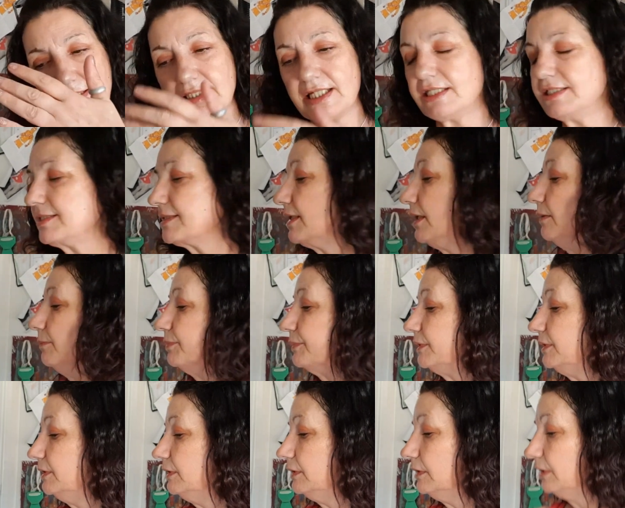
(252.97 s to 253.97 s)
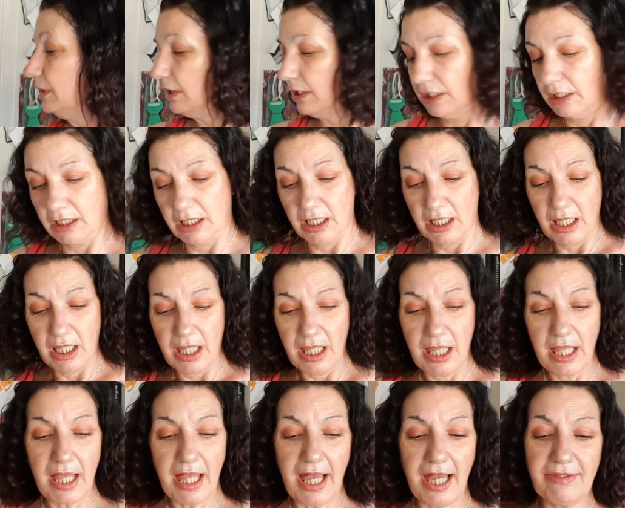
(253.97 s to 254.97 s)
size up.
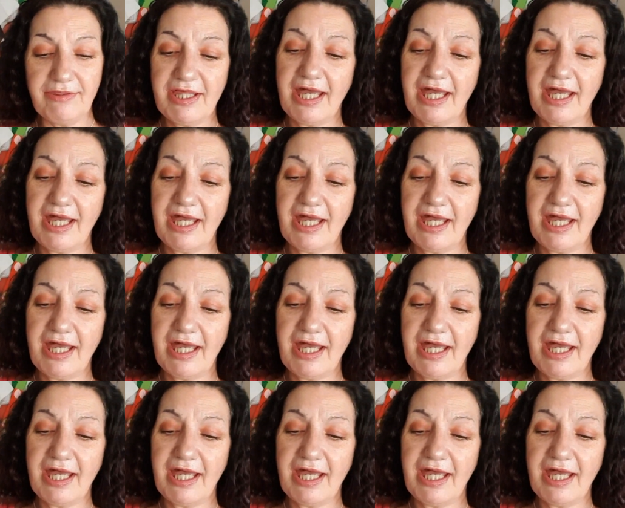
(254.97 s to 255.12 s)
And